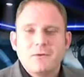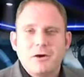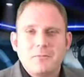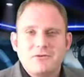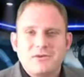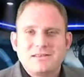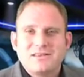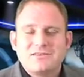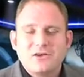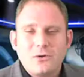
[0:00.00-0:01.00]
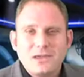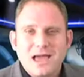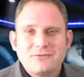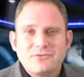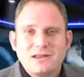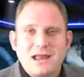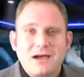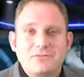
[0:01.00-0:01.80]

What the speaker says: Well, my friends, that's all we have for you now.